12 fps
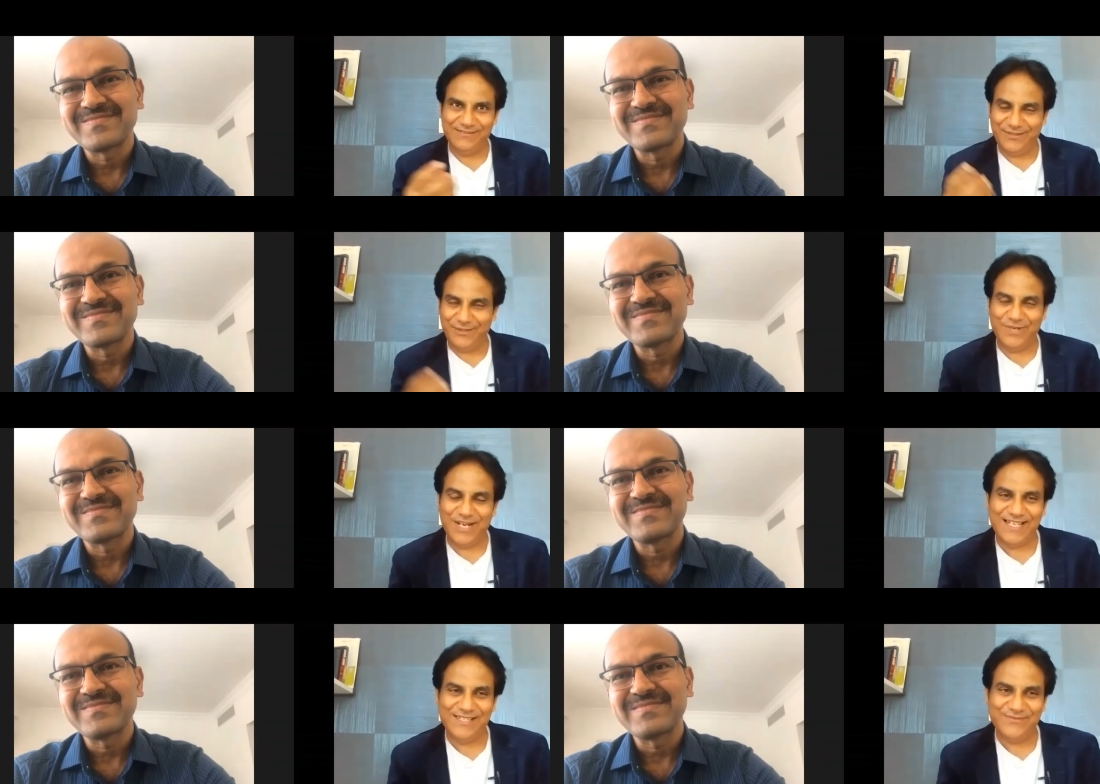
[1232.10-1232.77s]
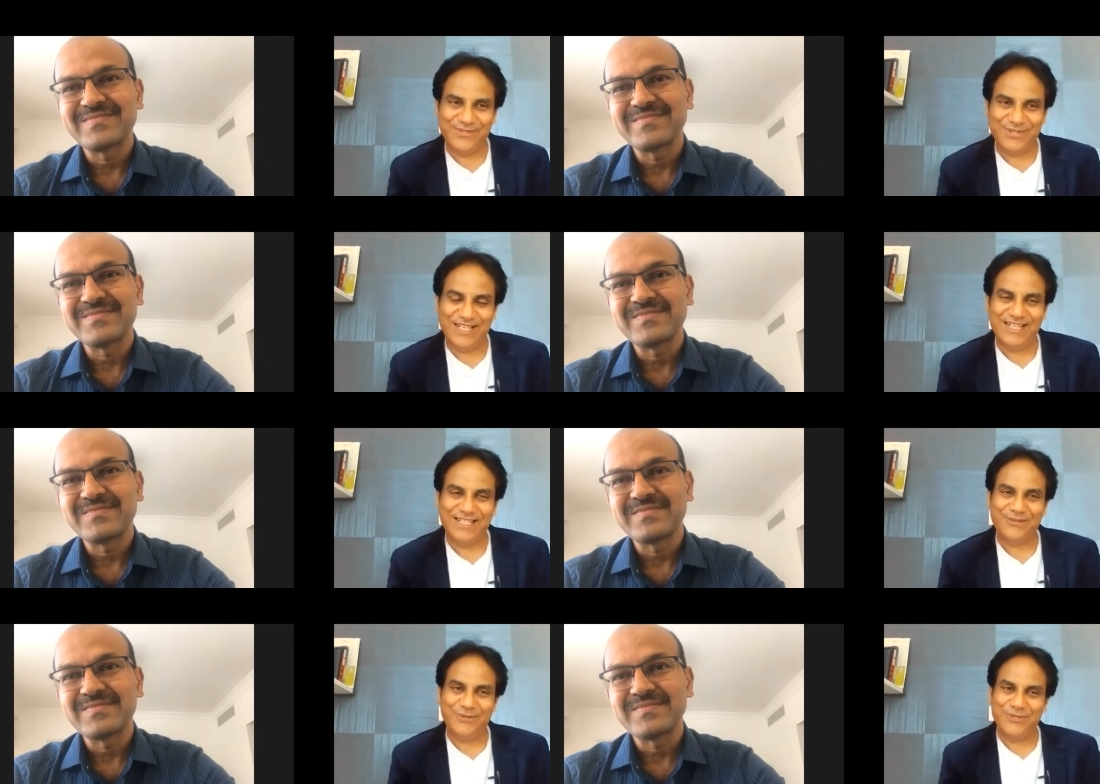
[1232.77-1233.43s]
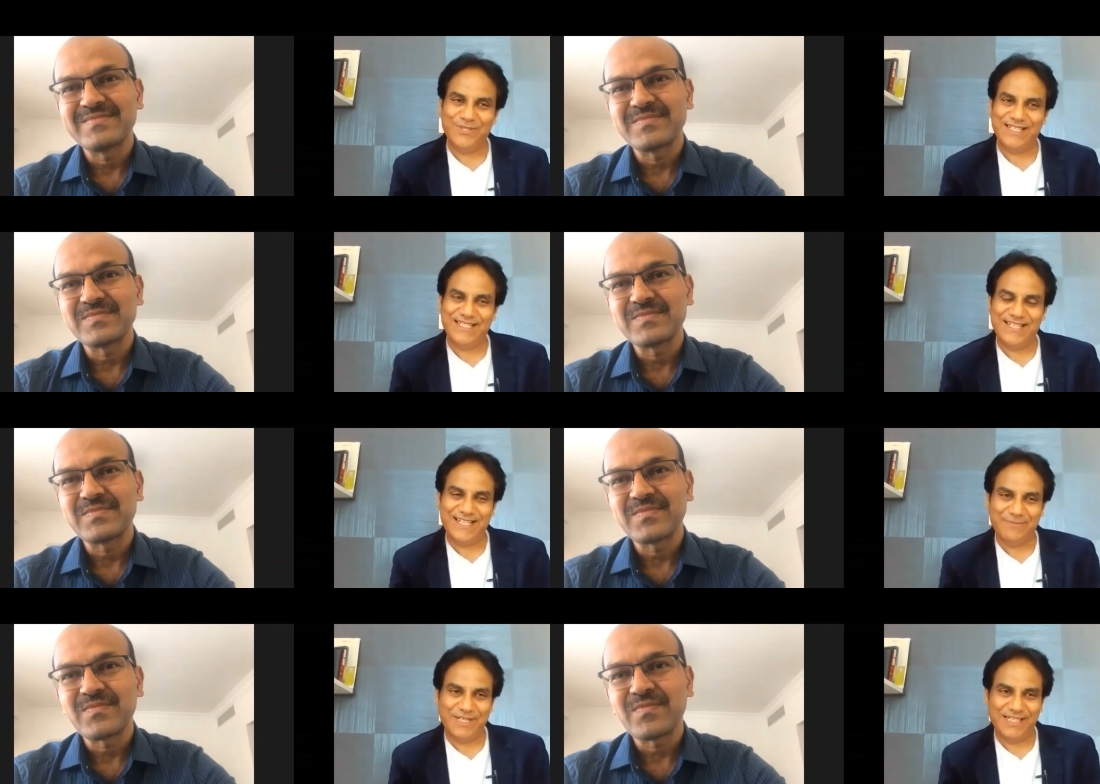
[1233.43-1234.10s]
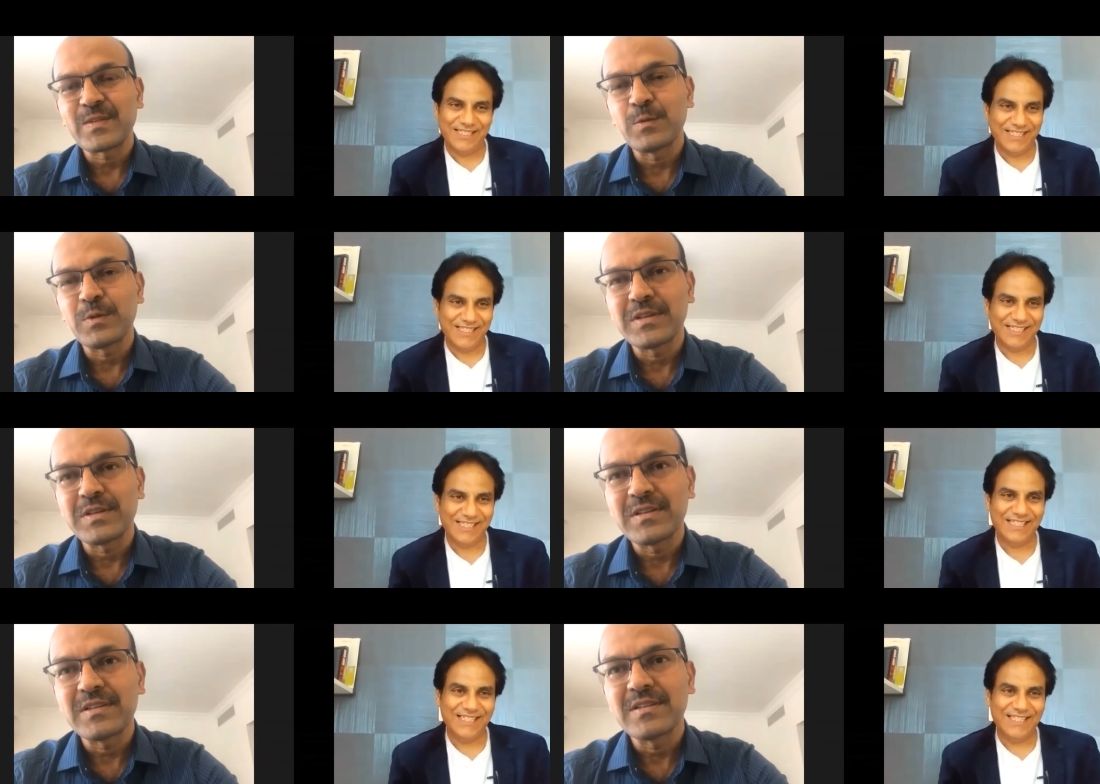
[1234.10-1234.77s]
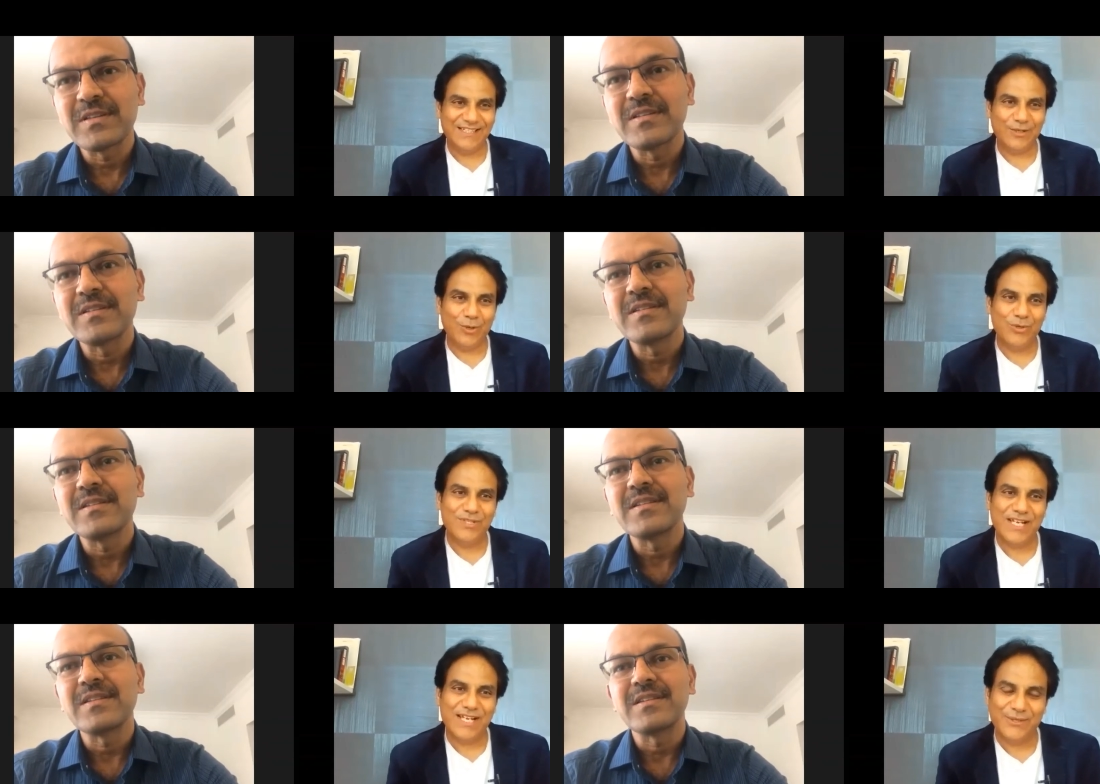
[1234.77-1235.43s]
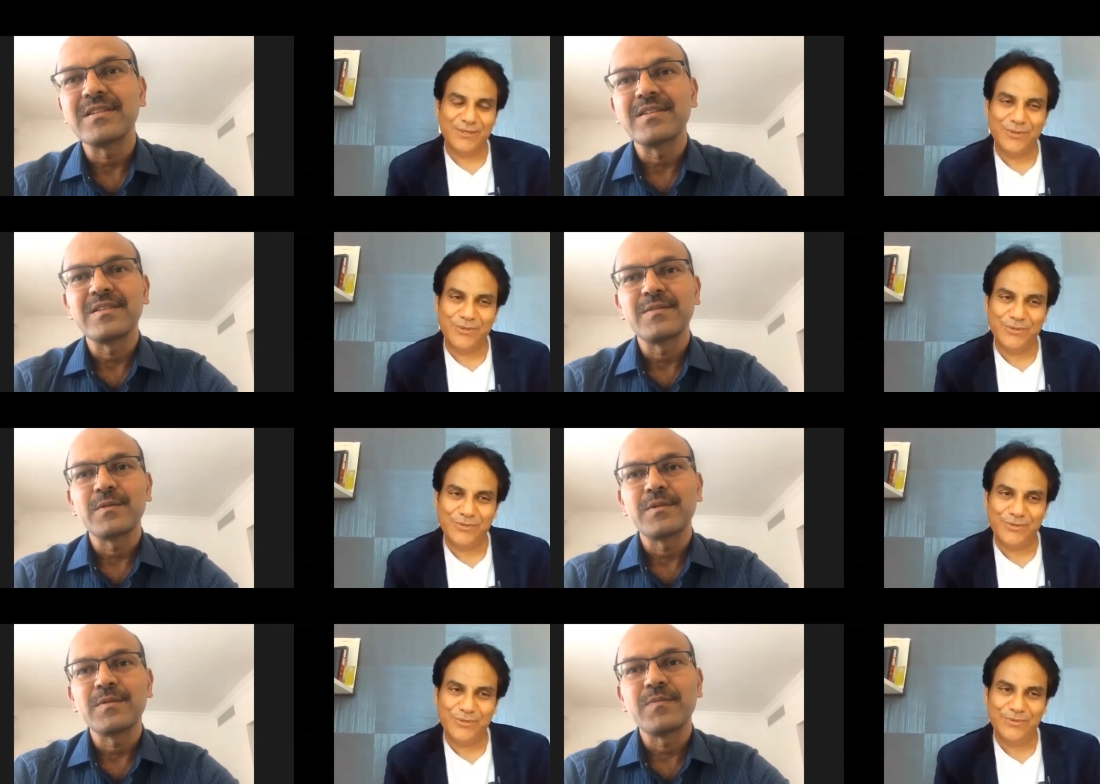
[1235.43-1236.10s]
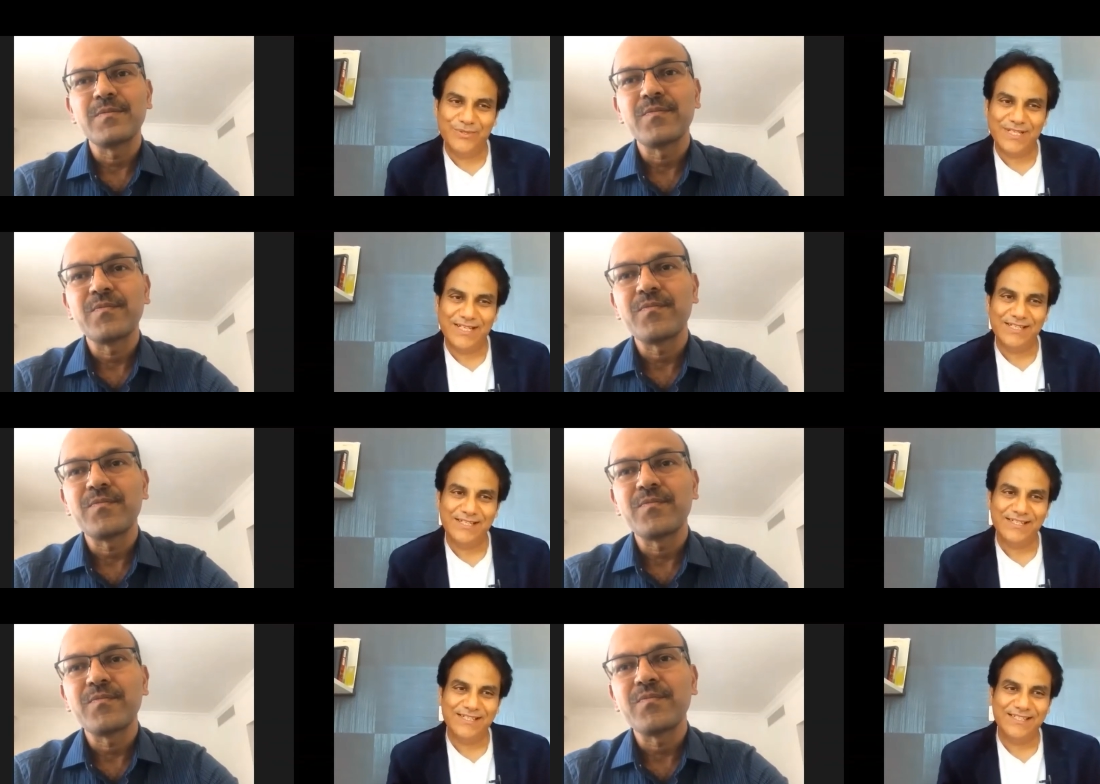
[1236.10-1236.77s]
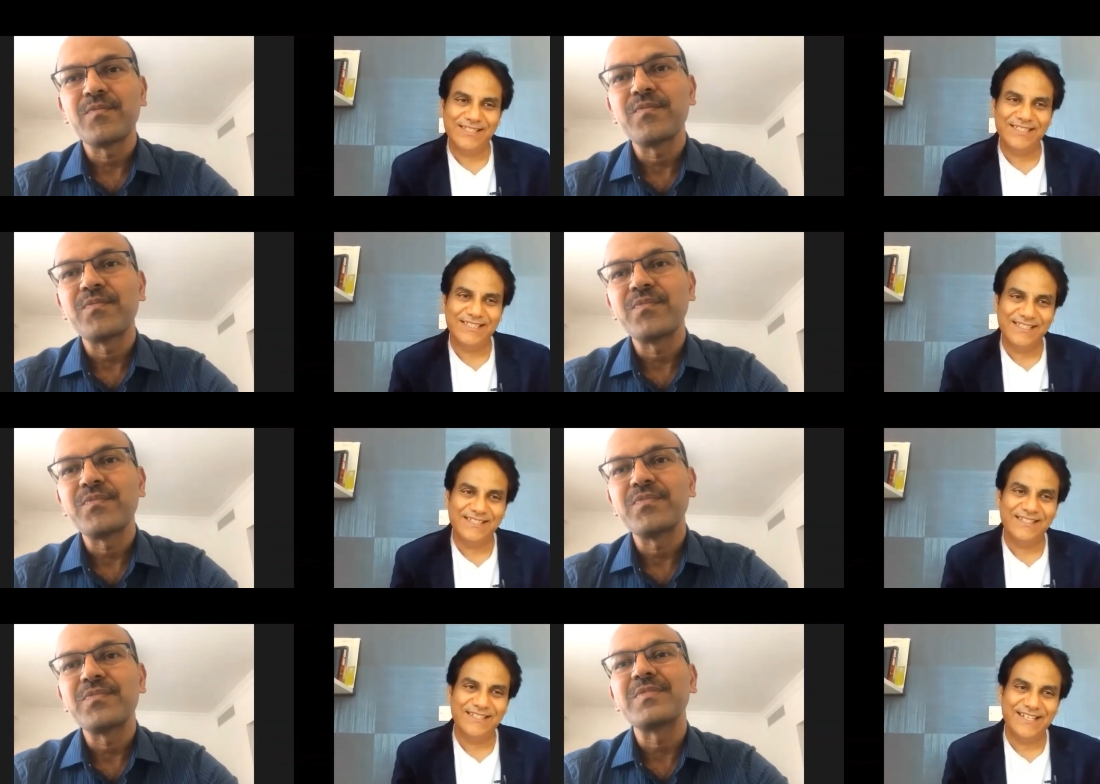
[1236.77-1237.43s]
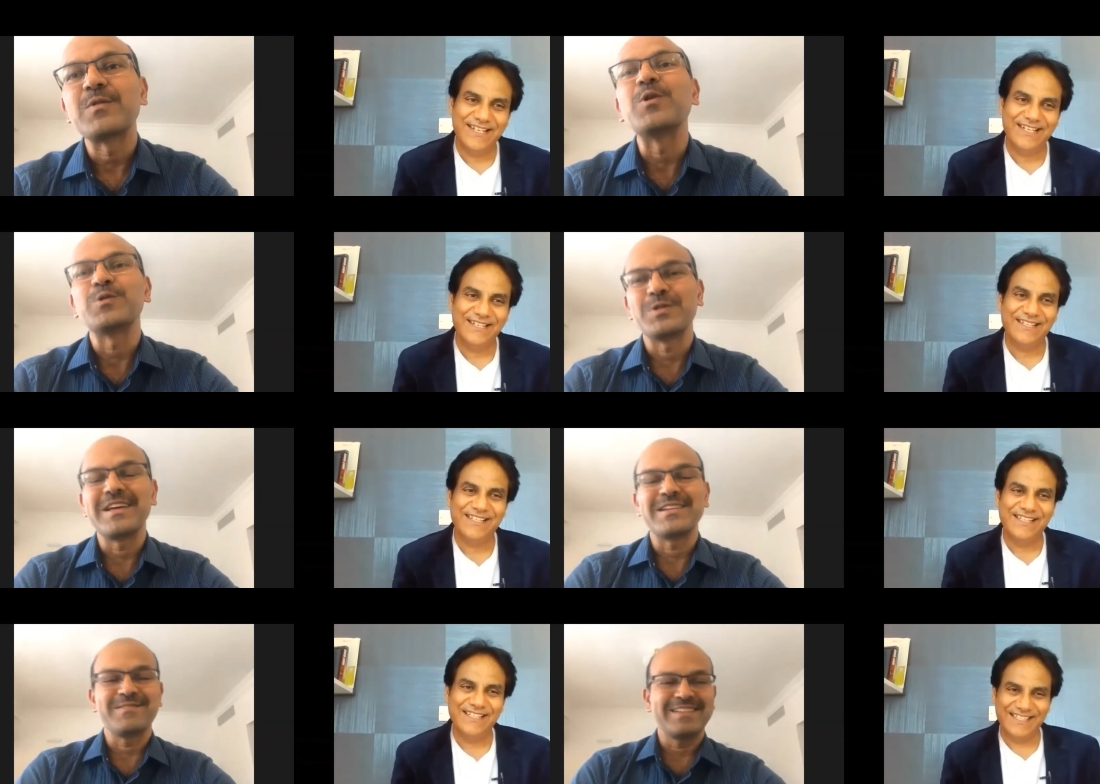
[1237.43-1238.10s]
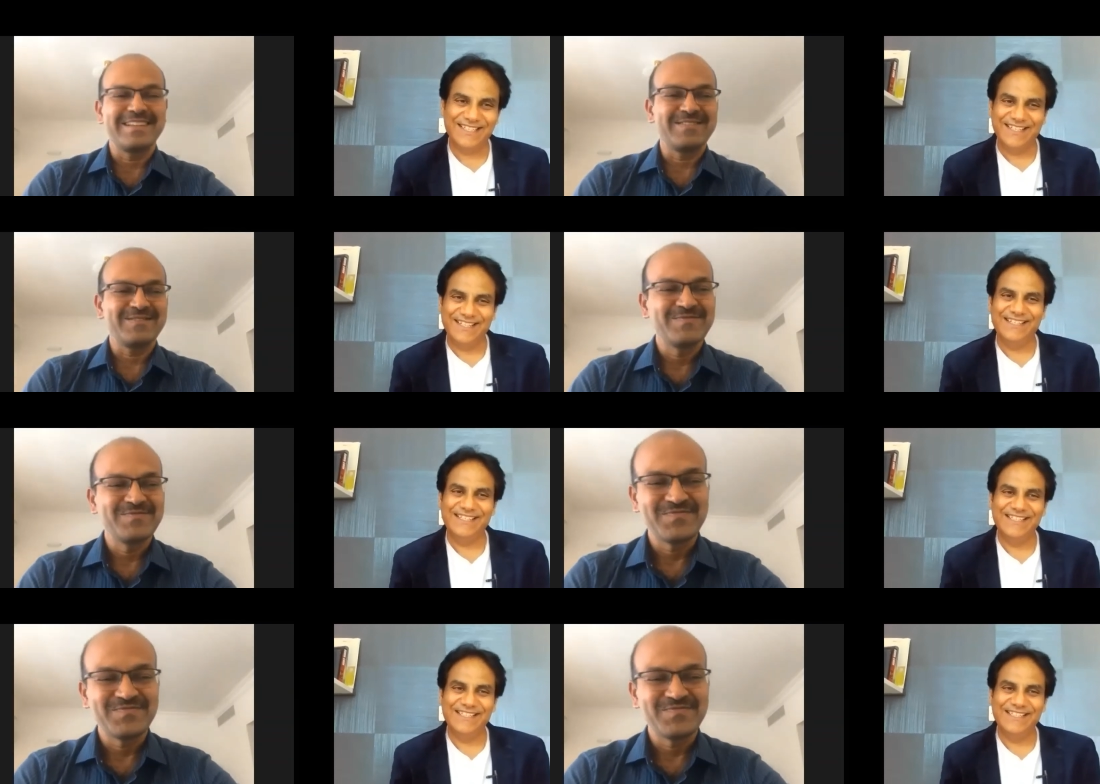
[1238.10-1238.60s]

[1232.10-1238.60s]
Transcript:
Speaker 1: a few lines for that? Rosa Janeman. Rosa, Rosa Janeman.
Speaker 2: Oh, that one.
Speaker 1: Yeah.